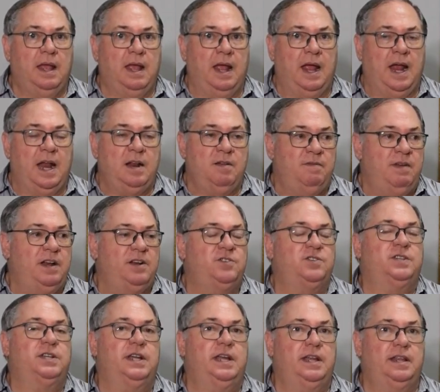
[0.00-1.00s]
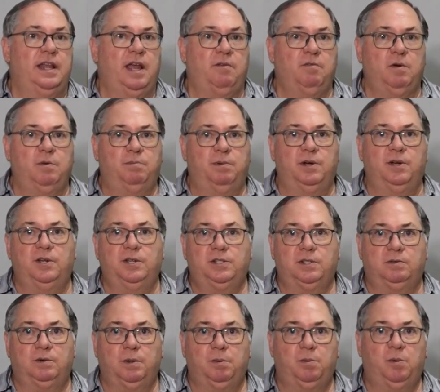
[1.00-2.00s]
And eventually they will produce
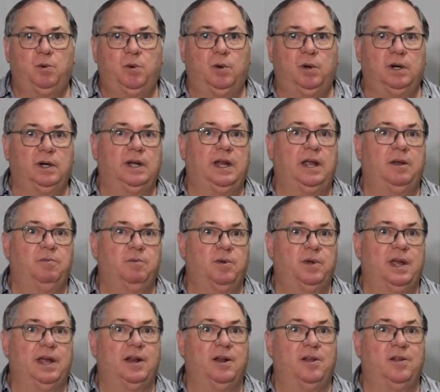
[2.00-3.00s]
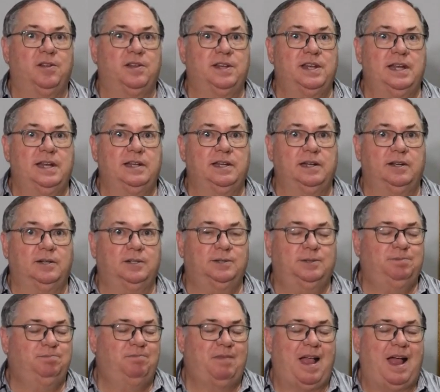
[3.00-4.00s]
a report and we'll get all the
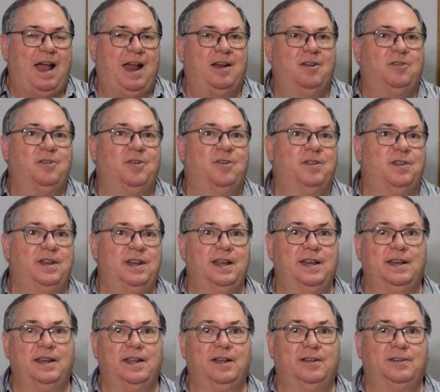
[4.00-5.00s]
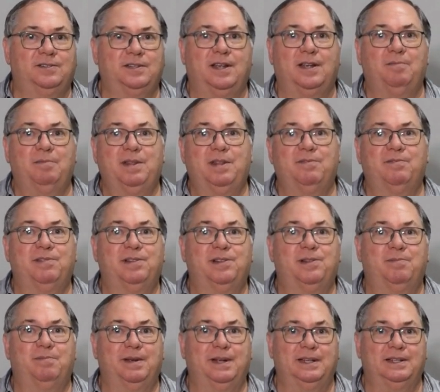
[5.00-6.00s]
details. I don't know the details, I'm in the
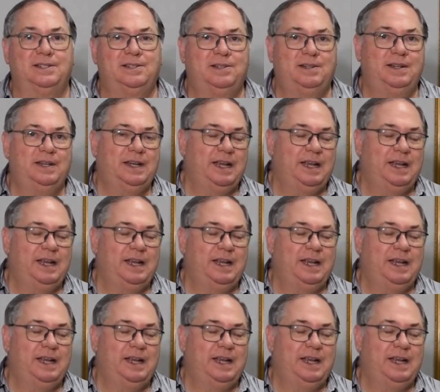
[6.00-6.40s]
Philippines.